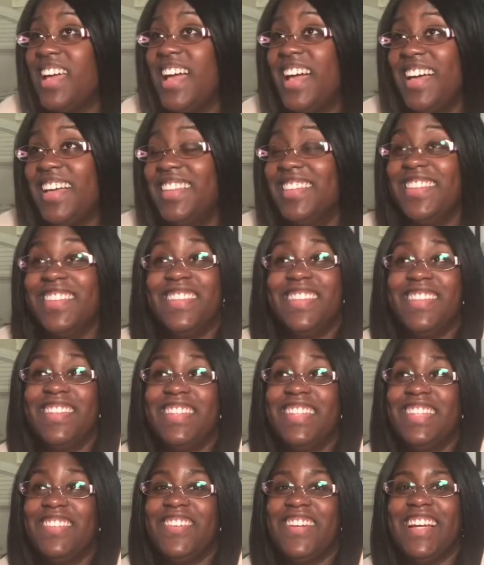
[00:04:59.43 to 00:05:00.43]
and
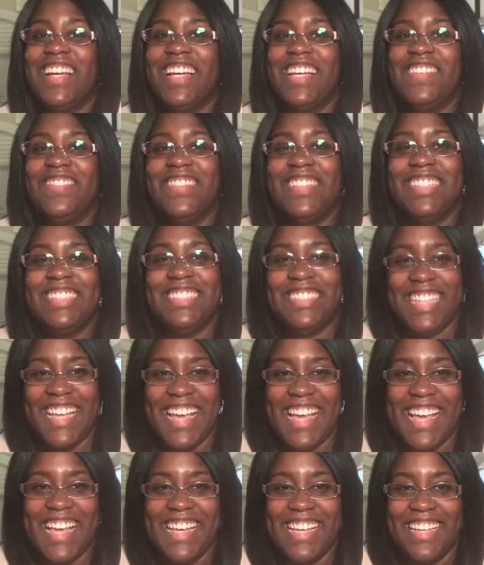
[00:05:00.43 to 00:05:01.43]
for him to
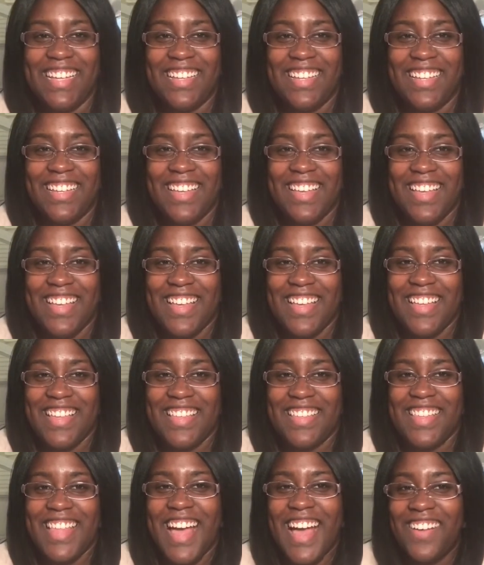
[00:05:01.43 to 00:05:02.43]
say
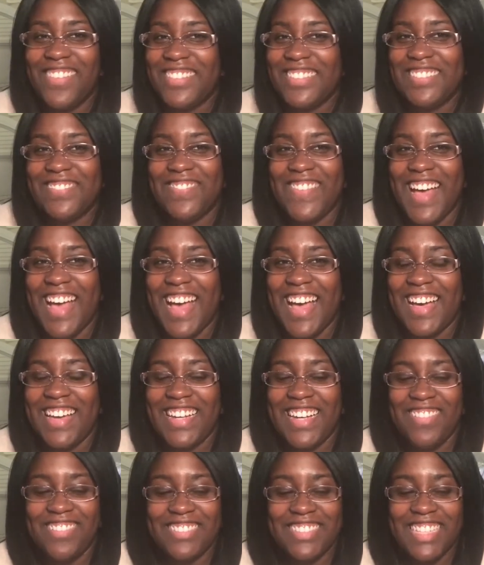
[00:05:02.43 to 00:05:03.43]
I was fat,
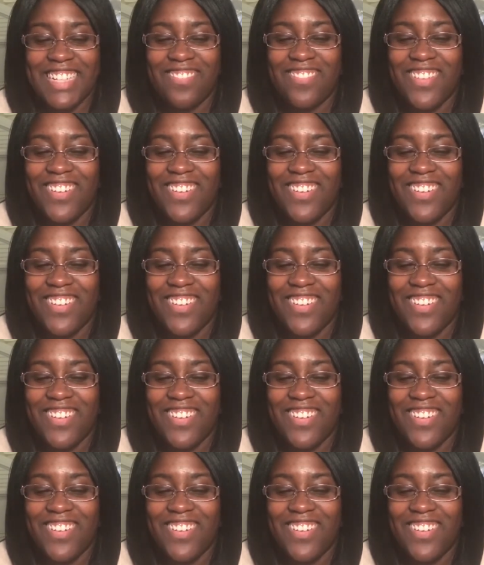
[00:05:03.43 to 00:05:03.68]
and I was like,